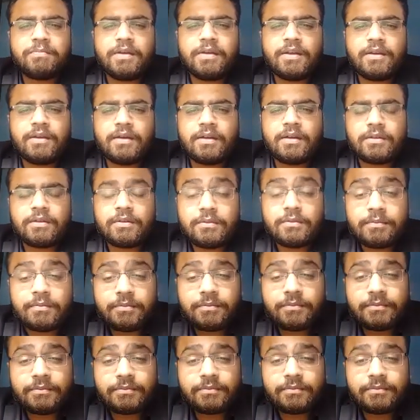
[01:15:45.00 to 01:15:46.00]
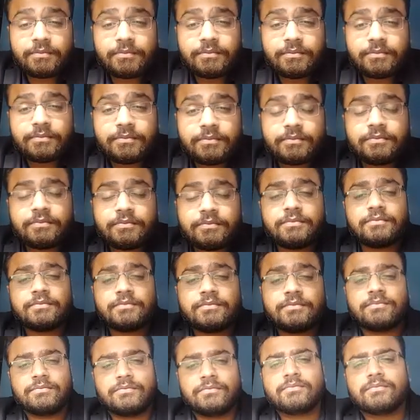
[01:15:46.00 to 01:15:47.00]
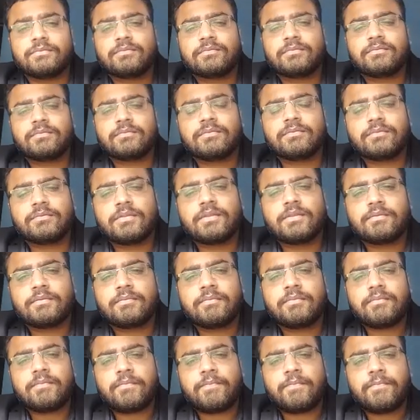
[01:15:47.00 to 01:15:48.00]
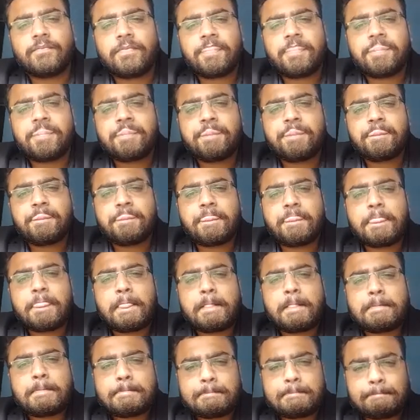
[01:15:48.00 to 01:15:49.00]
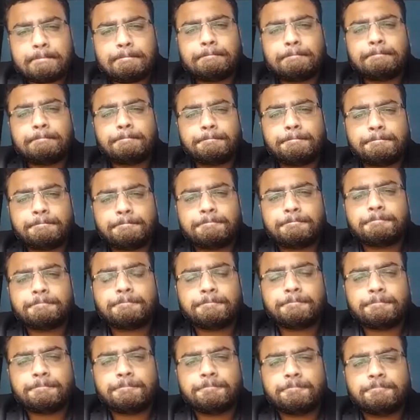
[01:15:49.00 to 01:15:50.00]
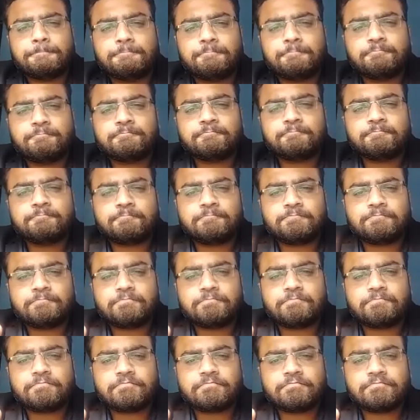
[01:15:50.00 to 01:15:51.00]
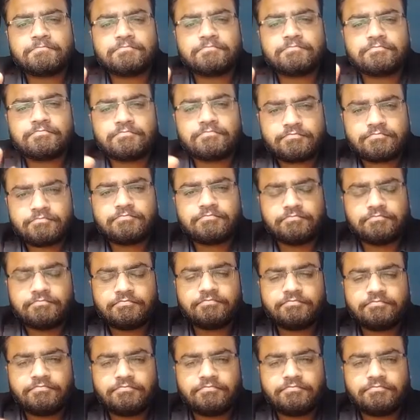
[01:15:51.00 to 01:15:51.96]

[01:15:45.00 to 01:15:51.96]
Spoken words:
not both the partners, either of the partner, maybe the husband or the wife. That is not clear that who was involved, but maybe either of them,